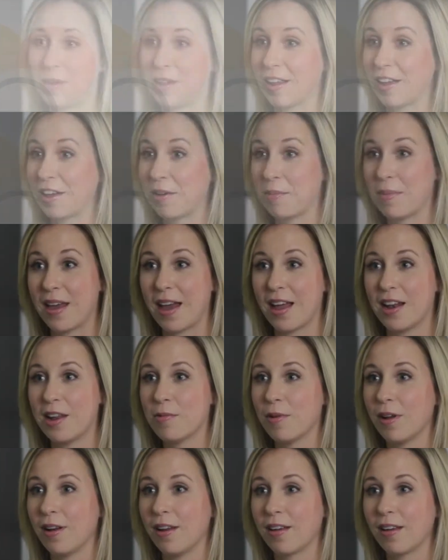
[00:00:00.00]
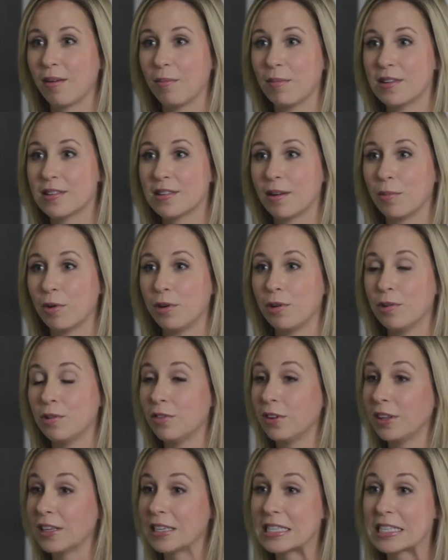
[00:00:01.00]
mean, it could be anyone. It can be someone
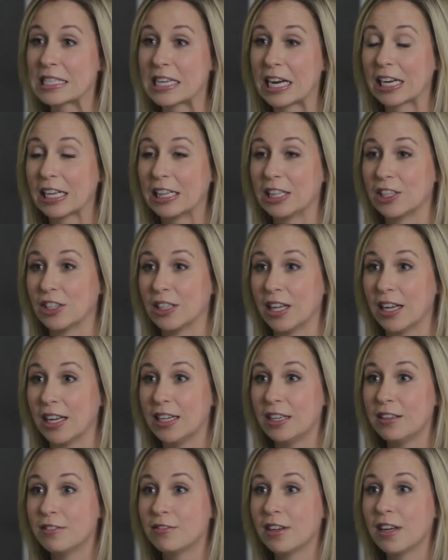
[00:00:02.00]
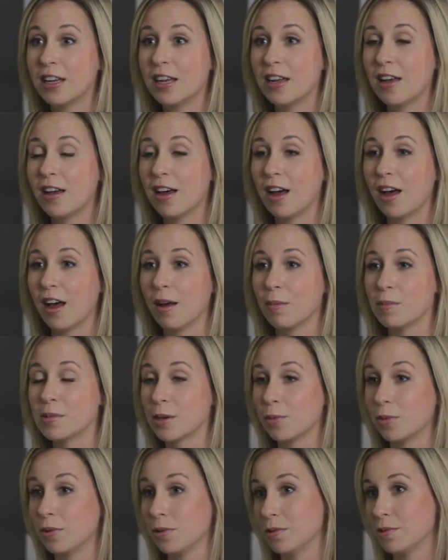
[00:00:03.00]
who's feeling stuck in their life,
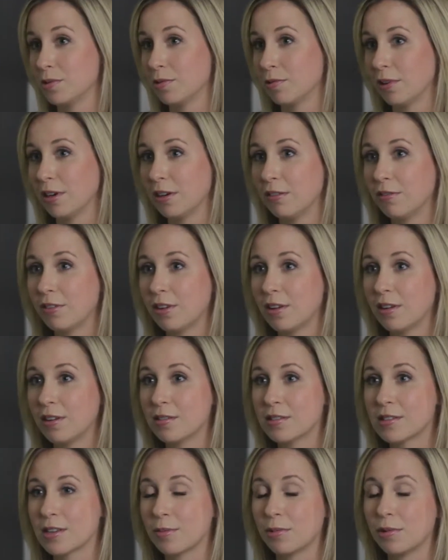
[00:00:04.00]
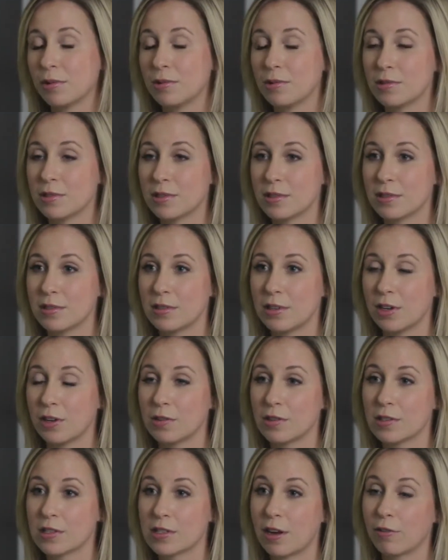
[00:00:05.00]
someone who's grieving, someone who's
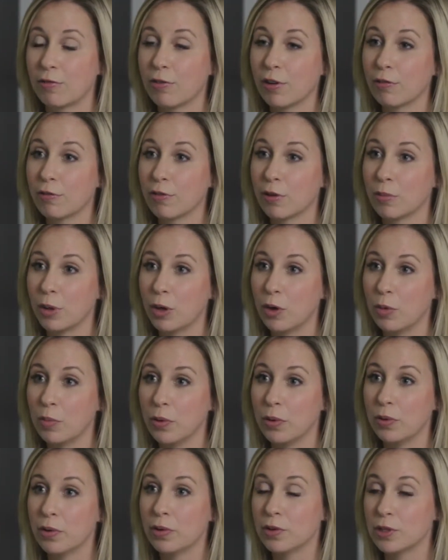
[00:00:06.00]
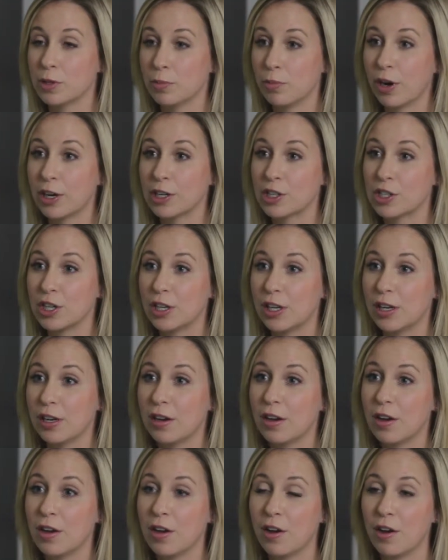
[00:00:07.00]
suffering from low mood or
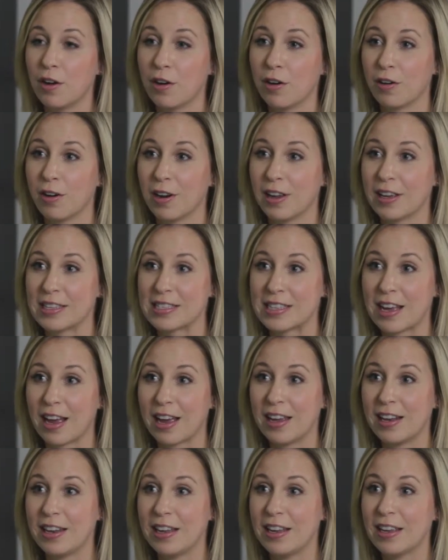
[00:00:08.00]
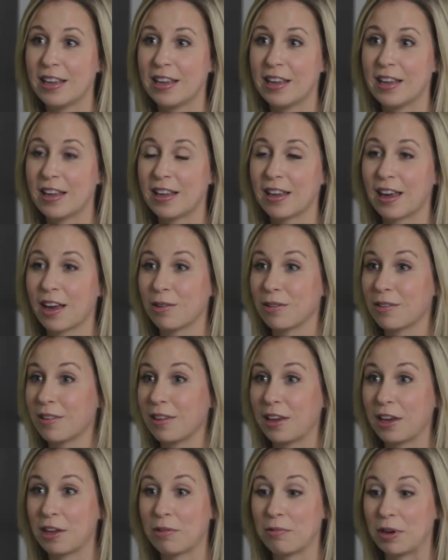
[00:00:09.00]
depression or anxiety.
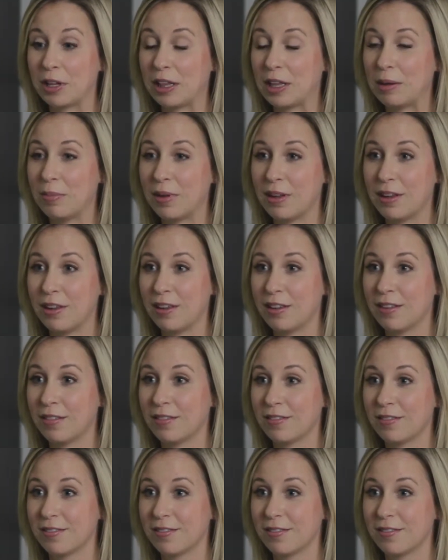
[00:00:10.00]
Counseling can really be,